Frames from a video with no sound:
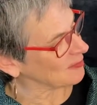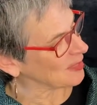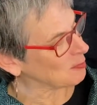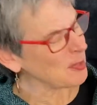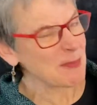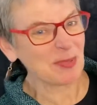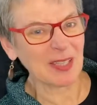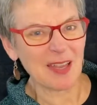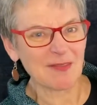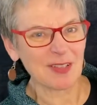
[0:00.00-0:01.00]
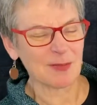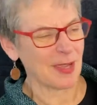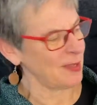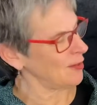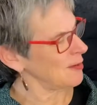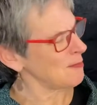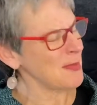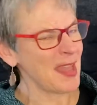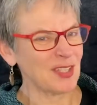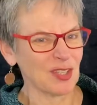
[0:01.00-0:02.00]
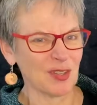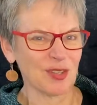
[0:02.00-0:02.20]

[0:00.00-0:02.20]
There's people everywhere. You can imagine